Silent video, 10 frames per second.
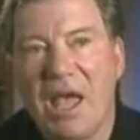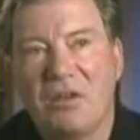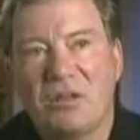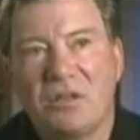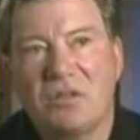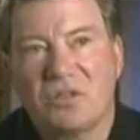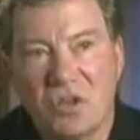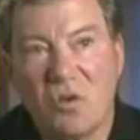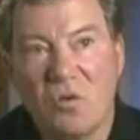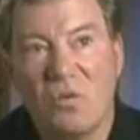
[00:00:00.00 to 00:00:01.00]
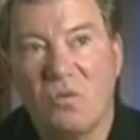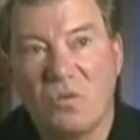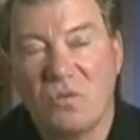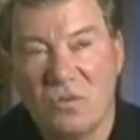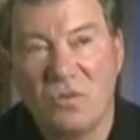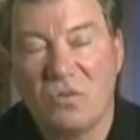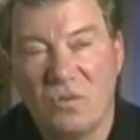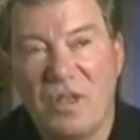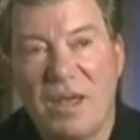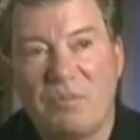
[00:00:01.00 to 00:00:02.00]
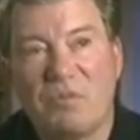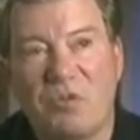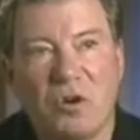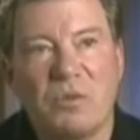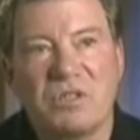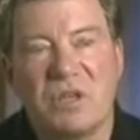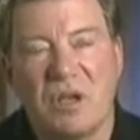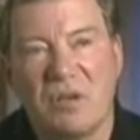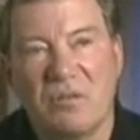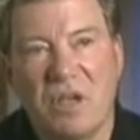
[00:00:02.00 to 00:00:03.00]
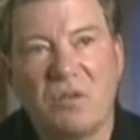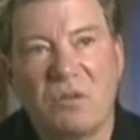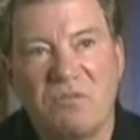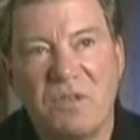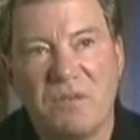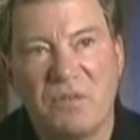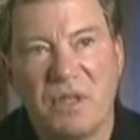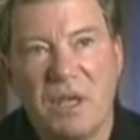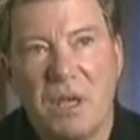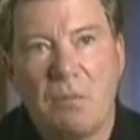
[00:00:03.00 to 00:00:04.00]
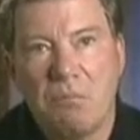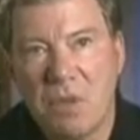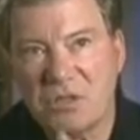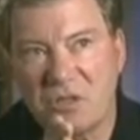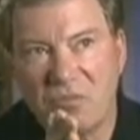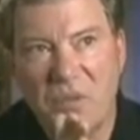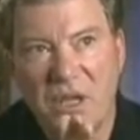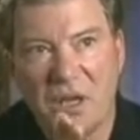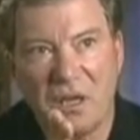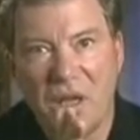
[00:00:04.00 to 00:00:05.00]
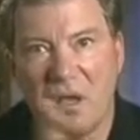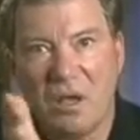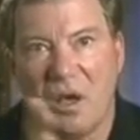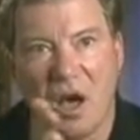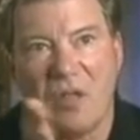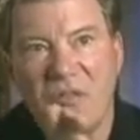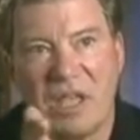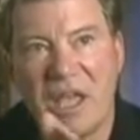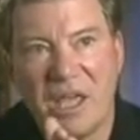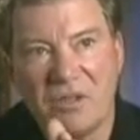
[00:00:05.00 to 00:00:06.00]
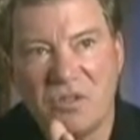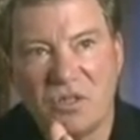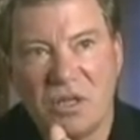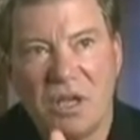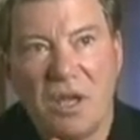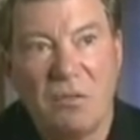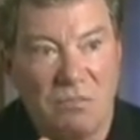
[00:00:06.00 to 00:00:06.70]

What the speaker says: And so that performance of Henry V must have been on the edge.